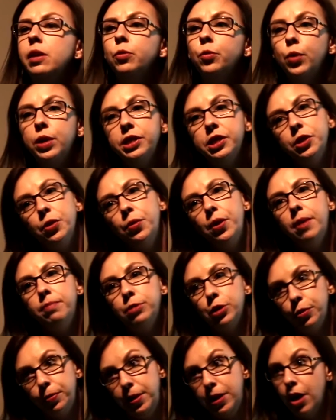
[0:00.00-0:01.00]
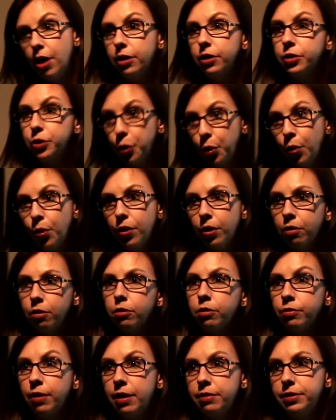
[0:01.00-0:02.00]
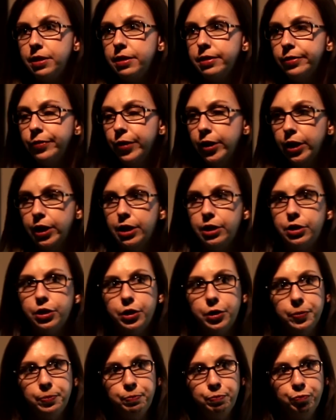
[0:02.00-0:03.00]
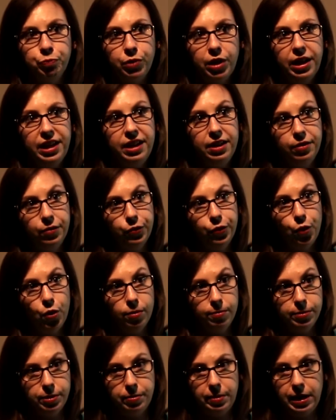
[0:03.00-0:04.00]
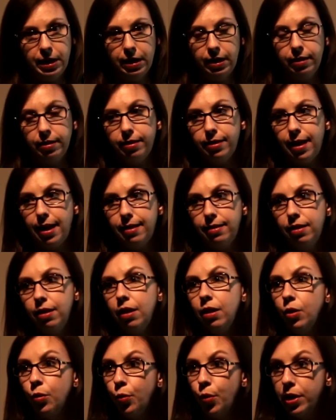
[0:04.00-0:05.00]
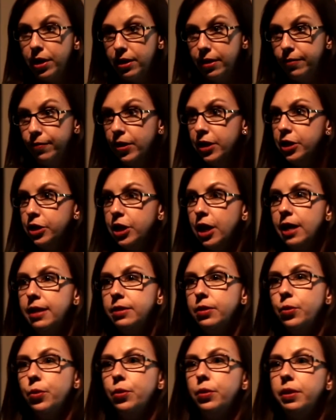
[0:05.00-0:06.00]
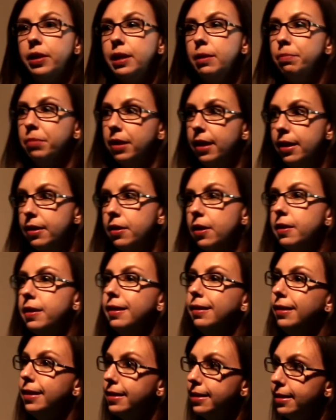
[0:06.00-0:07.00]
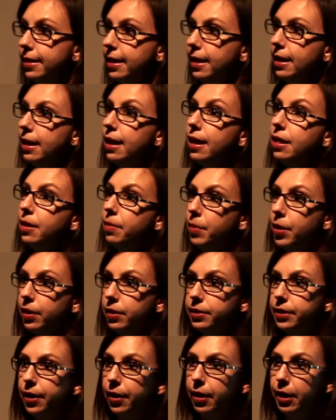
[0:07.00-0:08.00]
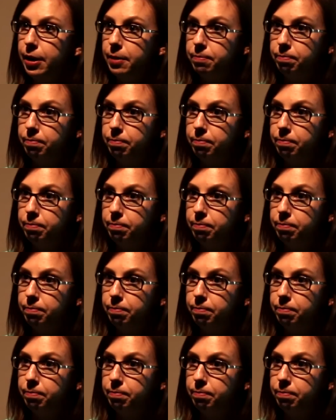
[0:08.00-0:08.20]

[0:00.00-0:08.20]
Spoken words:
when Sonam took me on a tour around his village, he informed me that when he finished high school, he planned on enlisting in the military.